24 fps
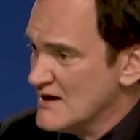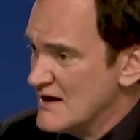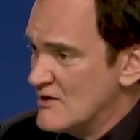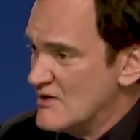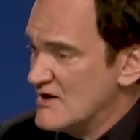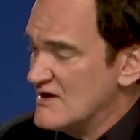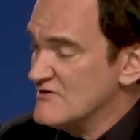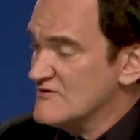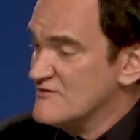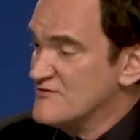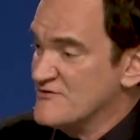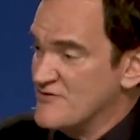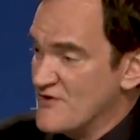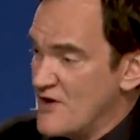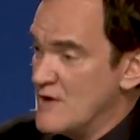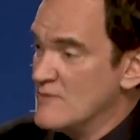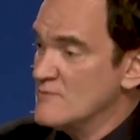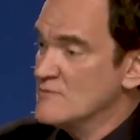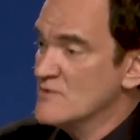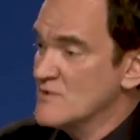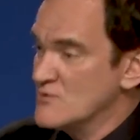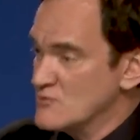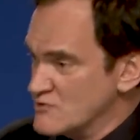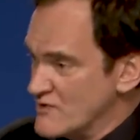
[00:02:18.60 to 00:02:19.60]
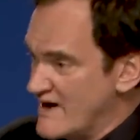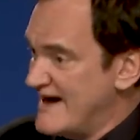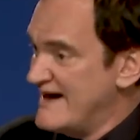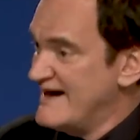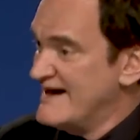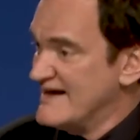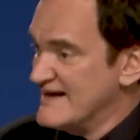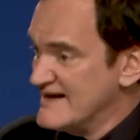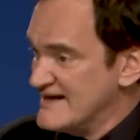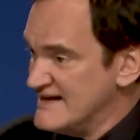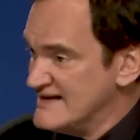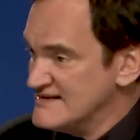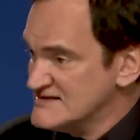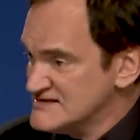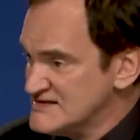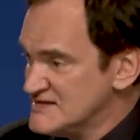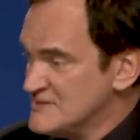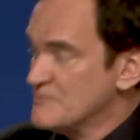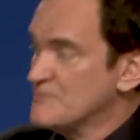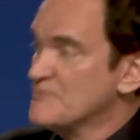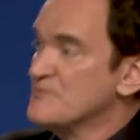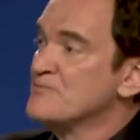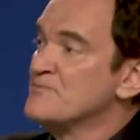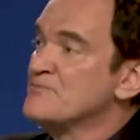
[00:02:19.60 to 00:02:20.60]
all right, from writing it.
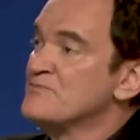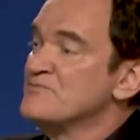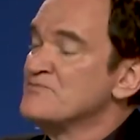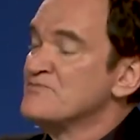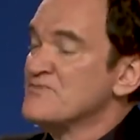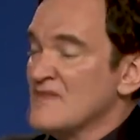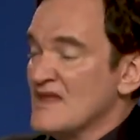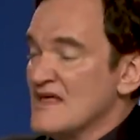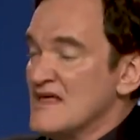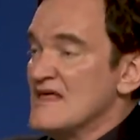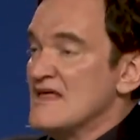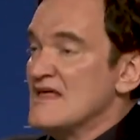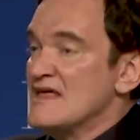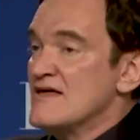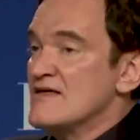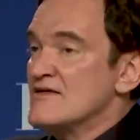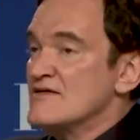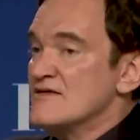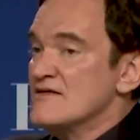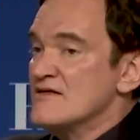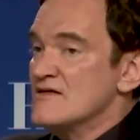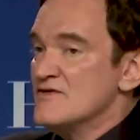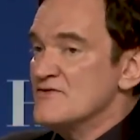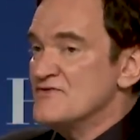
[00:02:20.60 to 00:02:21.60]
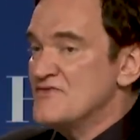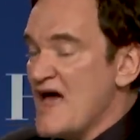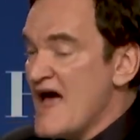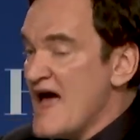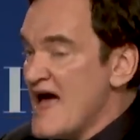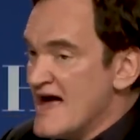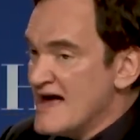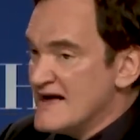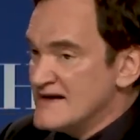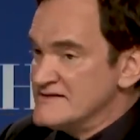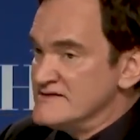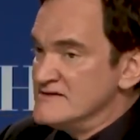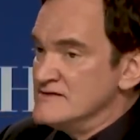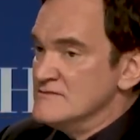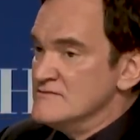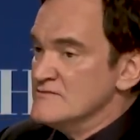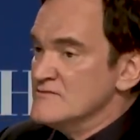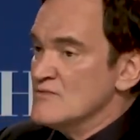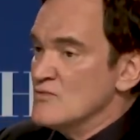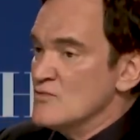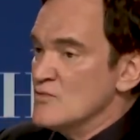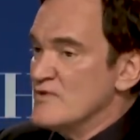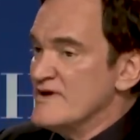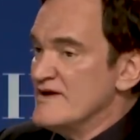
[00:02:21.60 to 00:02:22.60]
Then
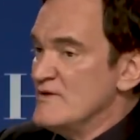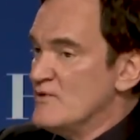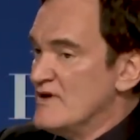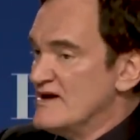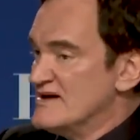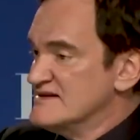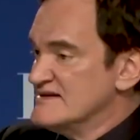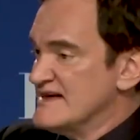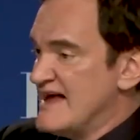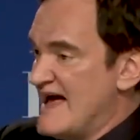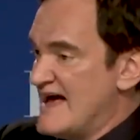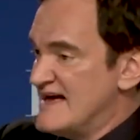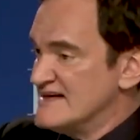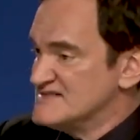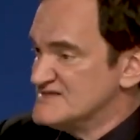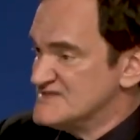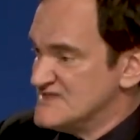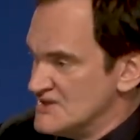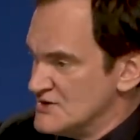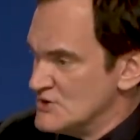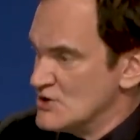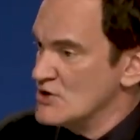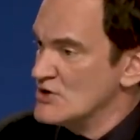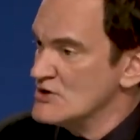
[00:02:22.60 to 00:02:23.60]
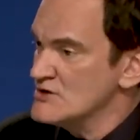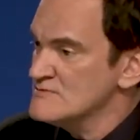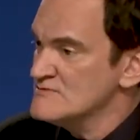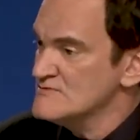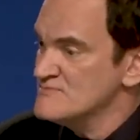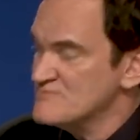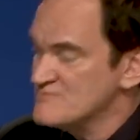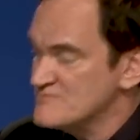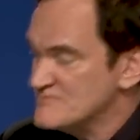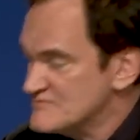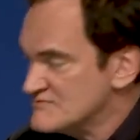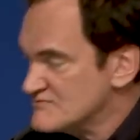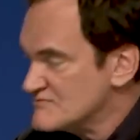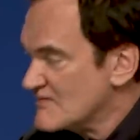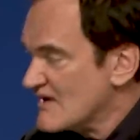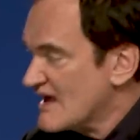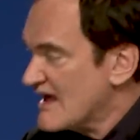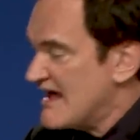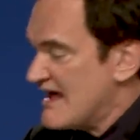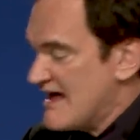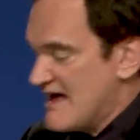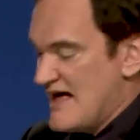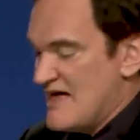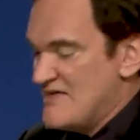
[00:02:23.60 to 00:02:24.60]
we went and had dinner,
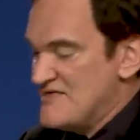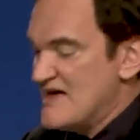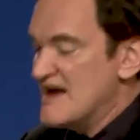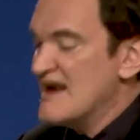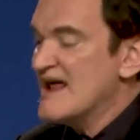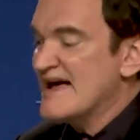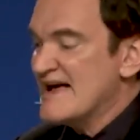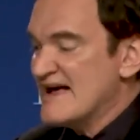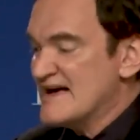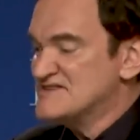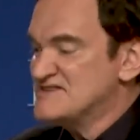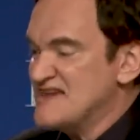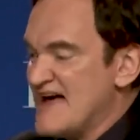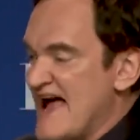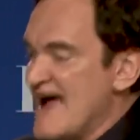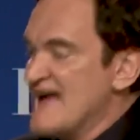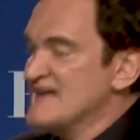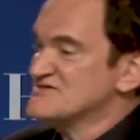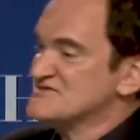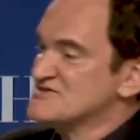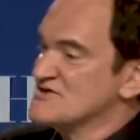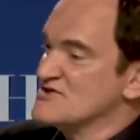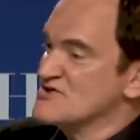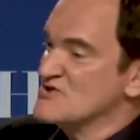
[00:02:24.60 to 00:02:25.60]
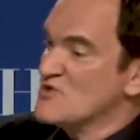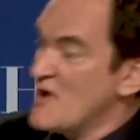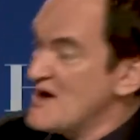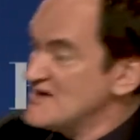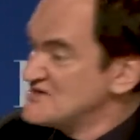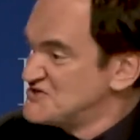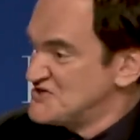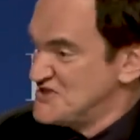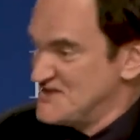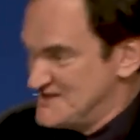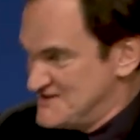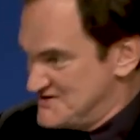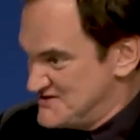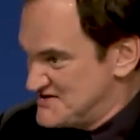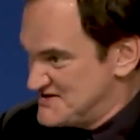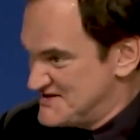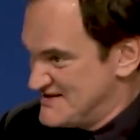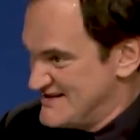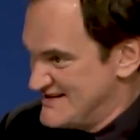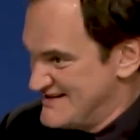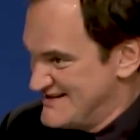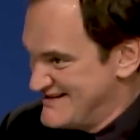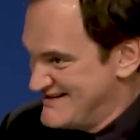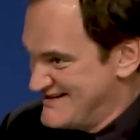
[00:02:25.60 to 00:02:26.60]
and then I got to ask her
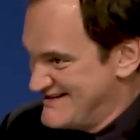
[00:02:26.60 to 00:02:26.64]
questions.